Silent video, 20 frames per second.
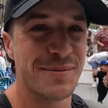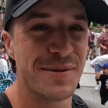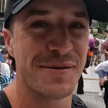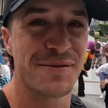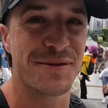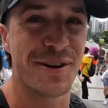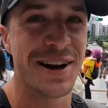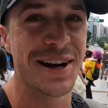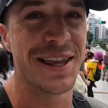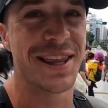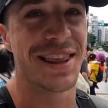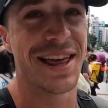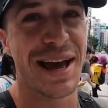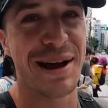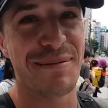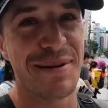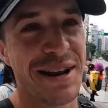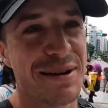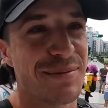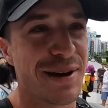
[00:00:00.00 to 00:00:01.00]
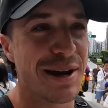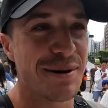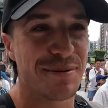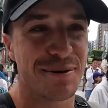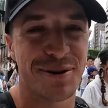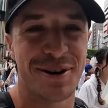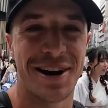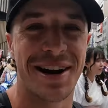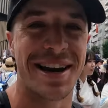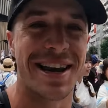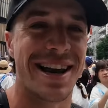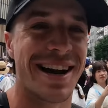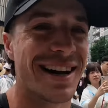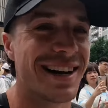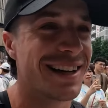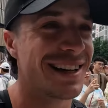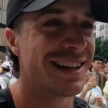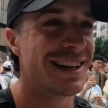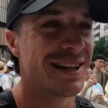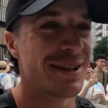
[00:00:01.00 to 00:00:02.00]
I'm in front of that many people right
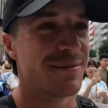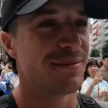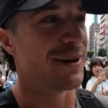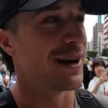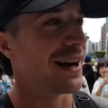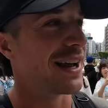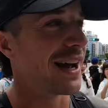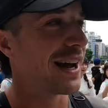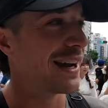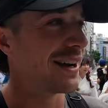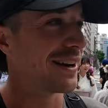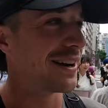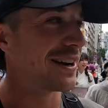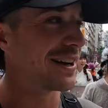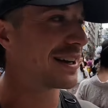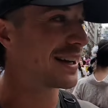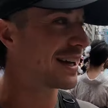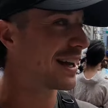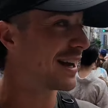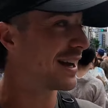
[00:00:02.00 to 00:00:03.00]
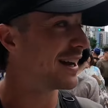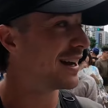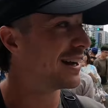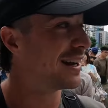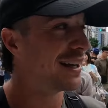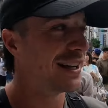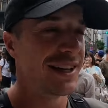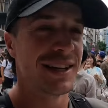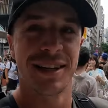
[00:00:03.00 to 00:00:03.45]
now. But hey, I don't care.